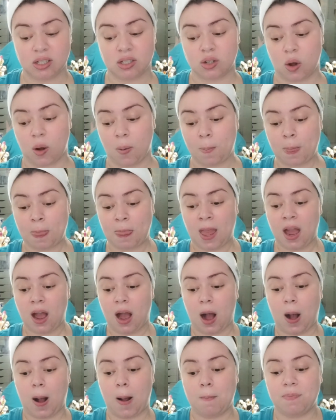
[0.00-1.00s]
So
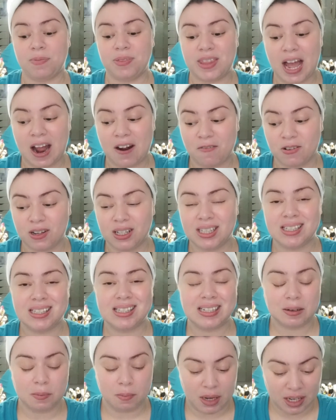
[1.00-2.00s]
that really
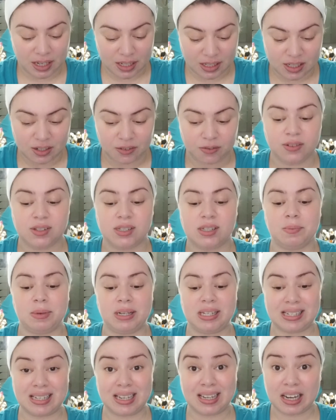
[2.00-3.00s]
did make a difference in
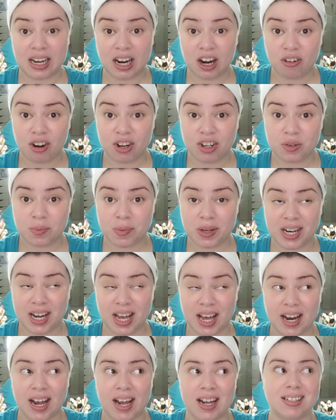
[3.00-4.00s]
my skincare regimen,
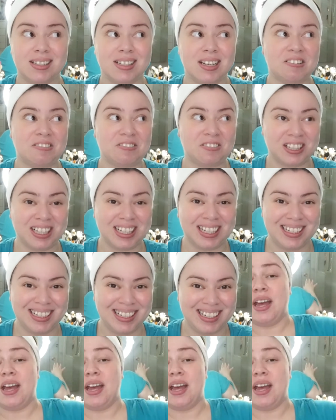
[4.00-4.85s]
and I definitely...